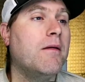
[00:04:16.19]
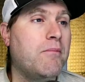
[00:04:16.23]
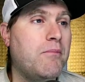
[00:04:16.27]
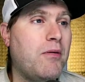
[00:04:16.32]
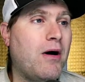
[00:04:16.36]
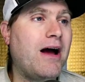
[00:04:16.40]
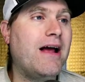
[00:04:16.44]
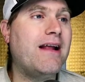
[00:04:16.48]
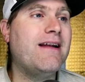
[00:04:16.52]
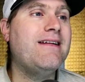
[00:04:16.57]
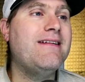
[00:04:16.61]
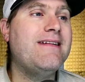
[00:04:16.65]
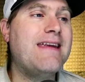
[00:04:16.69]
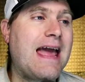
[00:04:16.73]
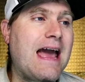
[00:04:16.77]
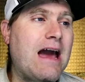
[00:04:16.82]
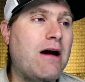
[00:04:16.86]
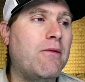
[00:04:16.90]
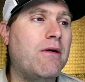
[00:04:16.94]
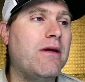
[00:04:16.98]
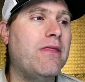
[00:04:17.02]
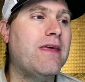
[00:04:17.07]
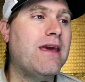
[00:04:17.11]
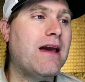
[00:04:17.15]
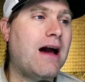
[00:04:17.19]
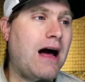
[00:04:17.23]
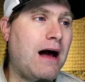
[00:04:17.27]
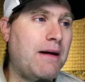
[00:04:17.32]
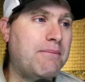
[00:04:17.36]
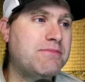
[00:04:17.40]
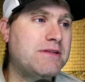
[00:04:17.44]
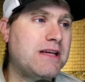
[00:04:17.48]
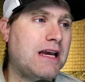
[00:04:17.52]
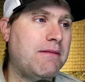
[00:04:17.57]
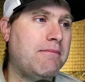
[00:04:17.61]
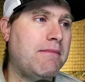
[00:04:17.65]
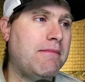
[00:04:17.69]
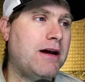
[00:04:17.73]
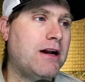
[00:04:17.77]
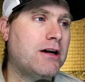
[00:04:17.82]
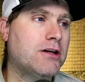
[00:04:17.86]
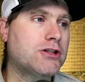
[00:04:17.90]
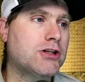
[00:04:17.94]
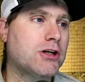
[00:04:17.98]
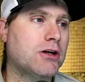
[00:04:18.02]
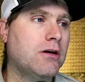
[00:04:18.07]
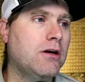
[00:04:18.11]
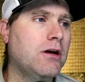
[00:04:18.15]
But now in the update
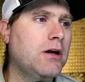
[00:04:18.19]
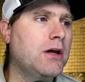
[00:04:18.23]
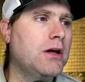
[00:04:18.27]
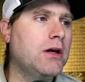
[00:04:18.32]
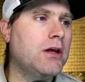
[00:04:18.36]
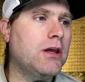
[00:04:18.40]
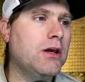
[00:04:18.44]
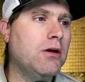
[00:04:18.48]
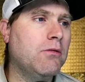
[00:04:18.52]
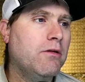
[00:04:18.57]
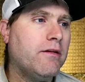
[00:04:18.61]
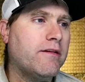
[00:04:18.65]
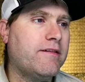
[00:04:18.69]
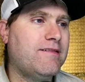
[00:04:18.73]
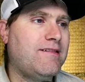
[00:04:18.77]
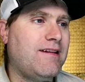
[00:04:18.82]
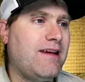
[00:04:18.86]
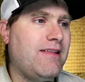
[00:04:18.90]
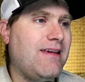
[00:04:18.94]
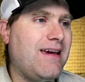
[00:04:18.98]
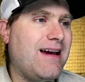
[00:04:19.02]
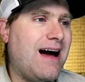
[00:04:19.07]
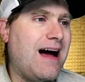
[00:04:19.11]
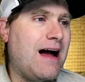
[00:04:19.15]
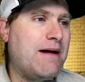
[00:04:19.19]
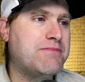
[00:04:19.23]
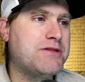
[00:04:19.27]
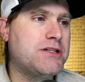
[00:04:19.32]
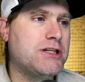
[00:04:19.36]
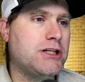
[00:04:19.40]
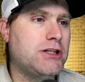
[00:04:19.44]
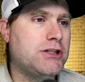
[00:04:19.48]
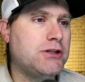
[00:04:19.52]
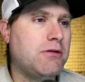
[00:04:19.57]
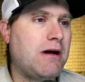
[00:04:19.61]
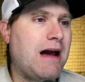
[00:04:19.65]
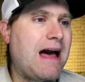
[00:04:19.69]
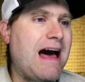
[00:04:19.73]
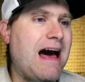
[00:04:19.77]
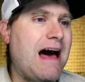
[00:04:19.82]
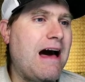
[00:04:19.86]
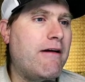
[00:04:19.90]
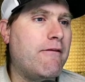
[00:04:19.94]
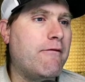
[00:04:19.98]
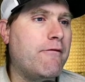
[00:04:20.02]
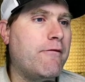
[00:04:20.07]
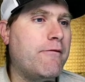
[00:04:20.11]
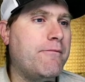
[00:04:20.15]
manager, you will see the option to
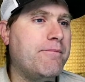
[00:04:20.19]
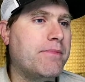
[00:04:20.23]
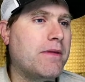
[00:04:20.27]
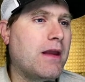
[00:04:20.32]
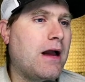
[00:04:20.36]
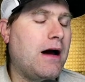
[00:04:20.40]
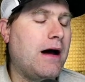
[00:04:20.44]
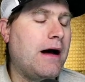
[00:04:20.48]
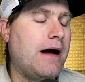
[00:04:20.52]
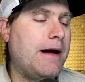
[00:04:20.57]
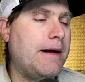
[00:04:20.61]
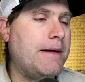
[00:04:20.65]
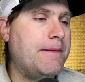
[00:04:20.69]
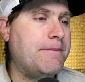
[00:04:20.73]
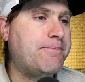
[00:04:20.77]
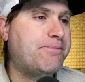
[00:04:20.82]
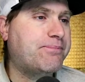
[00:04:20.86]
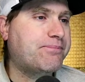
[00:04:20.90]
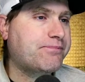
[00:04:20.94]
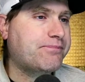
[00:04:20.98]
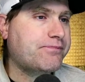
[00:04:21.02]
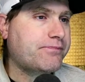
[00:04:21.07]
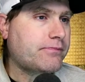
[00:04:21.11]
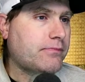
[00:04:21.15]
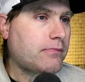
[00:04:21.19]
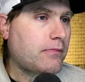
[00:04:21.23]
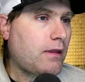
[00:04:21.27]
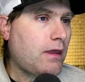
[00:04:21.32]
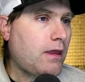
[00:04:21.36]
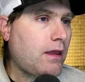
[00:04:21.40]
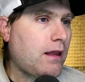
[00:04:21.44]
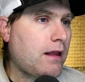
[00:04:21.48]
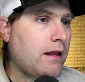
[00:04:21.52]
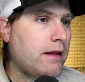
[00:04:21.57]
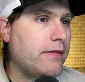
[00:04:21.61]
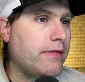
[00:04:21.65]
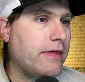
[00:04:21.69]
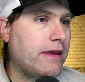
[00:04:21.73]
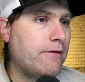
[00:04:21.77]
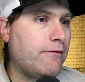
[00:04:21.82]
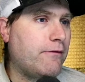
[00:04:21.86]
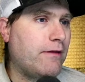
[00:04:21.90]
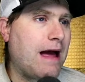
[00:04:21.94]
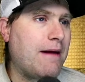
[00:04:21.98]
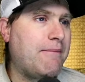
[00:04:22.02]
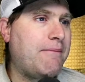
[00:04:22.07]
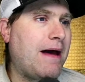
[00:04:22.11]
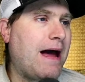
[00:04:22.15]
have um, the
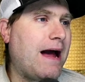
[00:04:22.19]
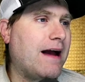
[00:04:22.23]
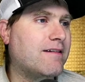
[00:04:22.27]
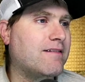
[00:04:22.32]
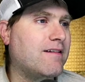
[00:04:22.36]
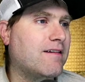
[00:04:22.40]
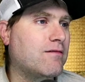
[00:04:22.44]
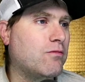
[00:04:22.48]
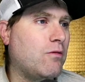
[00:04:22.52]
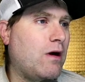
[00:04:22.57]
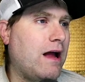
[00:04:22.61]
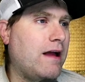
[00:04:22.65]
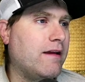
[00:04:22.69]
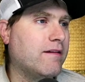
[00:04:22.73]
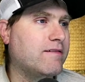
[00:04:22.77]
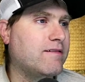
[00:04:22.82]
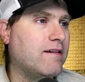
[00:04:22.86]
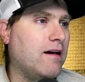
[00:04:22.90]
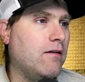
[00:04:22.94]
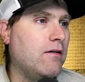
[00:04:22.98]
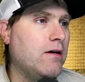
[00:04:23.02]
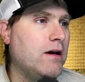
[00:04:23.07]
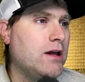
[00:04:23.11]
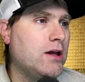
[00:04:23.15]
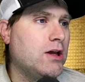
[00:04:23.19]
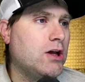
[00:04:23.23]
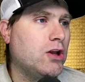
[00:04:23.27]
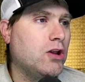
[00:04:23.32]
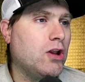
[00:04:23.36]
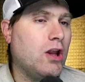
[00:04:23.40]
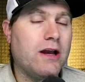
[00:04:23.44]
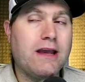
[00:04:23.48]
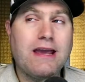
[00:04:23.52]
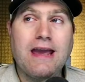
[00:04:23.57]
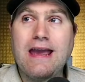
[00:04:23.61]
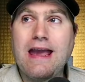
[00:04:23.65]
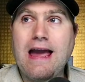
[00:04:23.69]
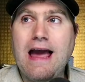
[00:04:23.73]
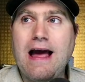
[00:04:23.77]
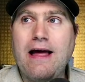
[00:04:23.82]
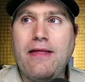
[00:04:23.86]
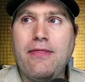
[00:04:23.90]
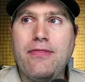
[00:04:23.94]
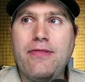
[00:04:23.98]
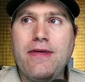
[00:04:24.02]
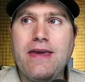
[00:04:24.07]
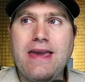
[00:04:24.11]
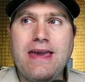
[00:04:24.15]
Flatpaks as well. So looking
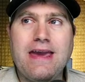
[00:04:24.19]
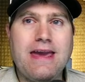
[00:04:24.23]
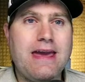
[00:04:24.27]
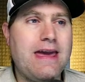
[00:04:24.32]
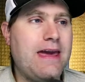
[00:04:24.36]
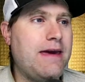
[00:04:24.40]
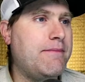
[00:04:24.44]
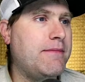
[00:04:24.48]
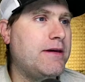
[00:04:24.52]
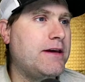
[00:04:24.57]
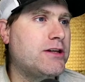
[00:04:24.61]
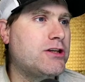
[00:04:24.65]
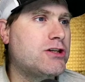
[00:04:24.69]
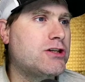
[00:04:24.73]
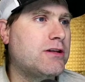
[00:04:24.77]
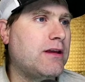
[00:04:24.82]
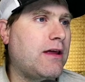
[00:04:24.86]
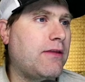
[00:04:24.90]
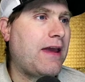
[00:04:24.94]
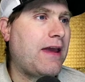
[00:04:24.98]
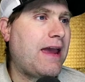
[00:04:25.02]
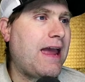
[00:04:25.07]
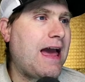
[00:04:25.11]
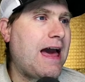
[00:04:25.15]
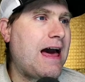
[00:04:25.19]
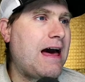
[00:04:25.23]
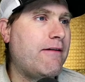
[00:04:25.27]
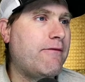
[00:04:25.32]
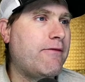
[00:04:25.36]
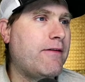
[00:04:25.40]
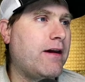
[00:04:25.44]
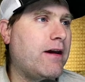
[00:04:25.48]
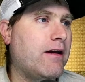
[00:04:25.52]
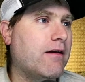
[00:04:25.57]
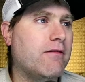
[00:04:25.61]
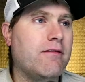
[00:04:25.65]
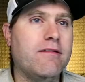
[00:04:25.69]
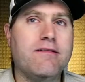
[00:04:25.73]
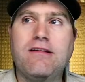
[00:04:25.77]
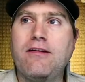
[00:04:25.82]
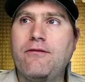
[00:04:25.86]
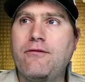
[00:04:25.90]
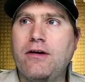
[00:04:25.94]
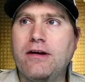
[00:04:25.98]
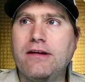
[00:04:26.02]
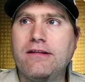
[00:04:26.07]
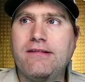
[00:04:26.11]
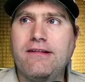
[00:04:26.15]
at the image they have here, let's
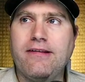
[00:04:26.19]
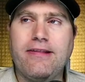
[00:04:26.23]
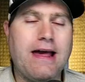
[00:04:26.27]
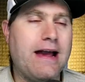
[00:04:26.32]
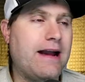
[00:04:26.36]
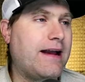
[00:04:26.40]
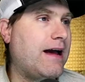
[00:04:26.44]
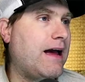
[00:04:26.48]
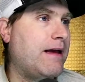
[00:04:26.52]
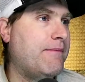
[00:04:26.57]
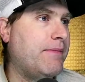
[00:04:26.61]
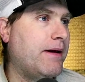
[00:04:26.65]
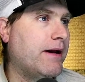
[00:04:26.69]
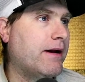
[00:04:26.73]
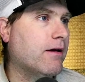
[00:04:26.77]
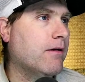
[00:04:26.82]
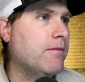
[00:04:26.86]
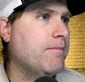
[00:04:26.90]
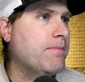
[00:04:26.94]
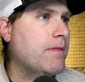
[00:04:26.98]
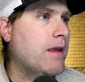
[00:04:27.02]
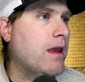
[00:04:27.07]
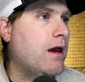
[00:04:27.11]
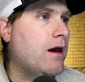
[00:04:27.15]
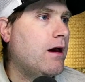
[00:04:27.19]
see if we can see that guy bigger.